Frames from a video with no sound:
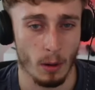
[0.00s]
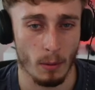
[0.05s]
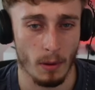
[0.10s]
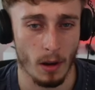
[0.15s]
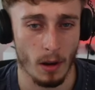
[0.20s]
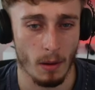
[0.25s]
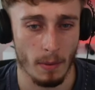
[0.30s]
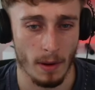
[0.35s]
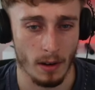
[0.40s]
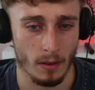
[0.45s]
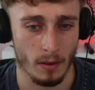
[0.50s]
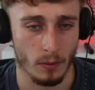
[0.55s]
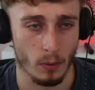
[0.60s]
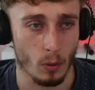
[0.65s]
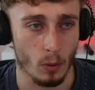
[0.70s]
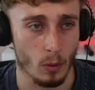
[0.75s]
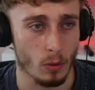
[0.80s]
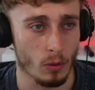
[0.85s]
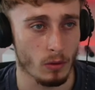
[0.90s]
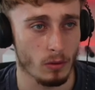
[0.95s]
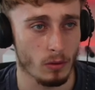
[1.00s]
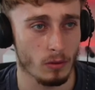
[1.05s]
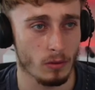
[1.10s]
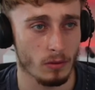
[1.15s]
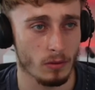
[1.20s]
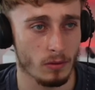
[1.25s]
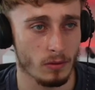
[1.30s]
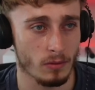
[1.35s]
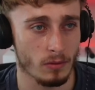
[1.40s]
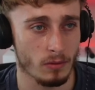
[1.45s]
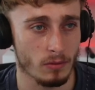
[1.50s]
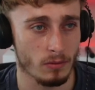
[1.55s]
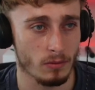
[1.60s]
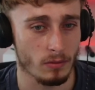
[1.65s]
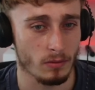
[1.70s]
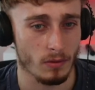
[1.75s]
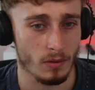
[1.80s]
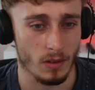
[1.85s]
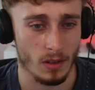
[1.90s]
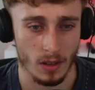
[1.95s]
up and I thought,
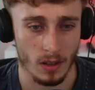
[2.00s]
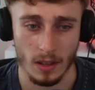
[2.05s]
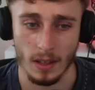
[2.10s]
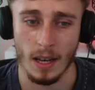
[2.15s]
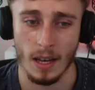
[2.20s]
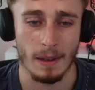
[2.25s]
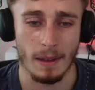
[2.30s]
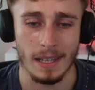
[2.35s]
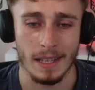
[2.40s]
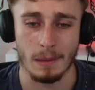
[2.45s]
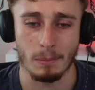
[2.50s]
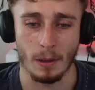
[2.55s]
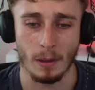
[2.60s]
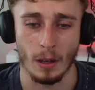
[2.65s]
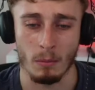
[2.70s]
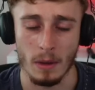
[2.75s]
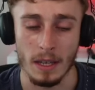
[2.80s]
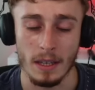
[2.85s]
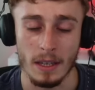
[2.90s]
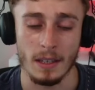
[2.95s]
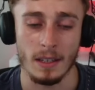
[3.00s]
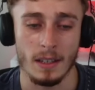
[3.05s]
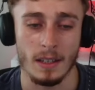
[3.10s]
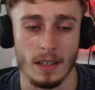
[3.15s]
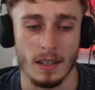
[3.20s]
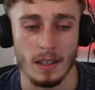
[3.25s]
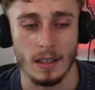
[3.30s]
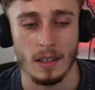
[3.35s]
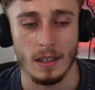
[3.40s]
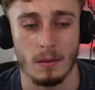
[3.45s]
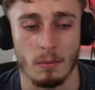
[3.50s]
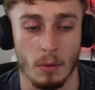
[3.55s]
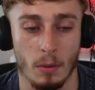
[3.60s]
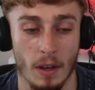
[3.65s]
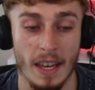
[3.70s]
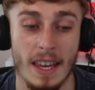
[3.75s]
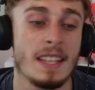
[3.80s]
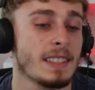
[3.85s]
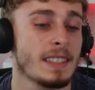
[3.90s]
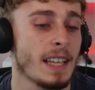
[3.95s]
yep, that's a bit of me. But
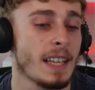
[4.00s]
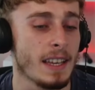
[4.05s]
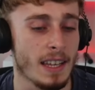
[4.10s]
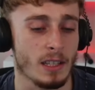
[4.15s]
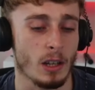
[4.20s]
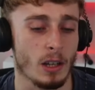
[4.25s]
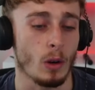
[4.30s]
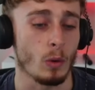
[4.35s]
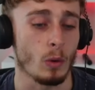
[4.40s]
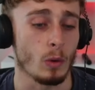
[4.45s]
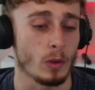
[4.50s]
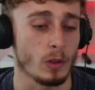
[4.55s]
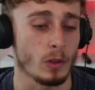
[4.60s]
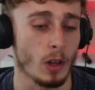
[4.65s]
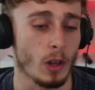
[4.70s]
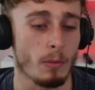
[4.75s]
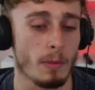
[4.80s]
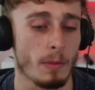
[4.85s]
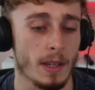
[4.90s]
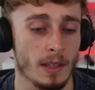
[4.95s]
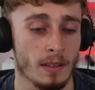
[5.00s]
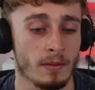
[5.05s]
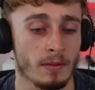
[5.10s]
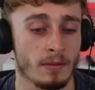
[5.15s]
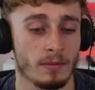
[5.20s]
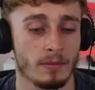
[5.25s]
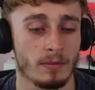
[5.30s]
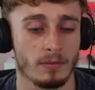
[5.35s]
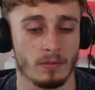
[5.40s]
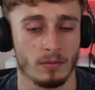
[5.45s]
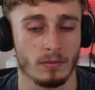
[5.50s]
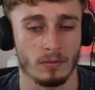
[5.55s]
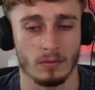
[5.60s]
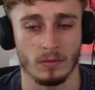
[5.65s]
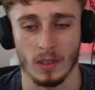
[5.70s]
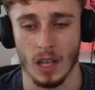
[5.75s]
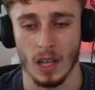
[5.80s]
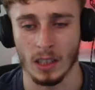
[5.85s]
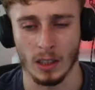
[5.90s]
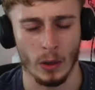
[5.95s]
it is 10 years old, so I mean,
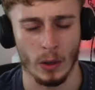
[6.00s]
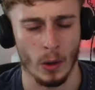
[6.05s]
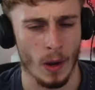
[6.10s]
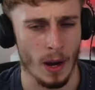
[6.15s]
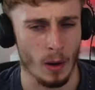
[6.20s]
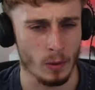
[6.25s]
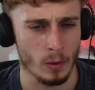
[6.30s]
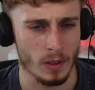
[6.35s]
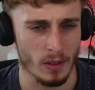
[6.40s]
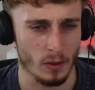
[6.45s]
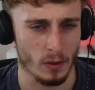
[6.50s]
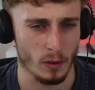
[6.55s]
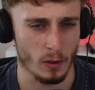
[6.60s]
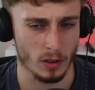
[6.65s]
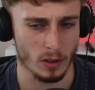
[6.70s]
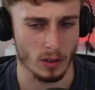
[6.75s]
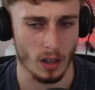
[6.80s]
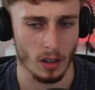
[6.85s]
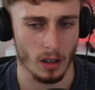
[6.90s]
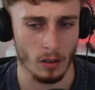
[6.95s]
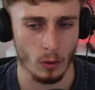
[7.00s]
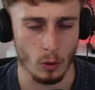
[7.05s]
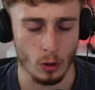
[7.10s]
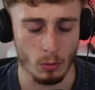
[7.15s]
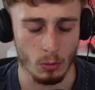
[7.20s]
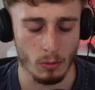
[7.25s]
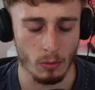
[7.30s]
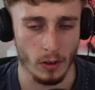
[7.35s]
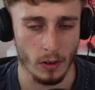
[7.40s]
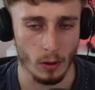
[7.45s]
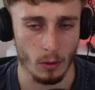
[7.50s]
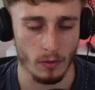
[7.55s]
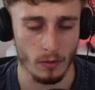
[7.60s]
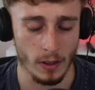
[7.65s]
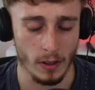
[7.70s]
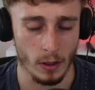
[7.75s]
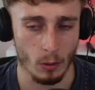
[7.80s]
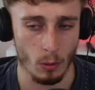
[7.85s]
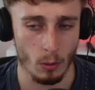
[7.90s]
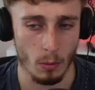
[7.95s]
I don't know how different the style of YouTube
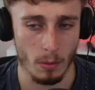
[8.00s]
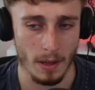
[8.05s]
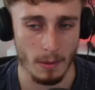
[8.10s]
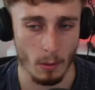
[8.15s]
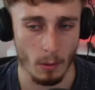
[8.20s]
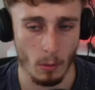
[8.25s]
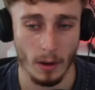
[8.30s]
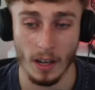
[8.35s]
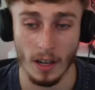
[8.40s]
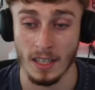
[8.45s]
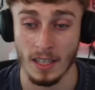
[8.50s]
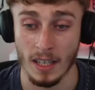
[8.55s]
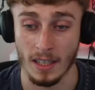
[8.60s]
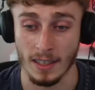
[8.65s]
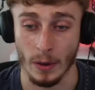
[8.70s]
video will be, but we're going to check this out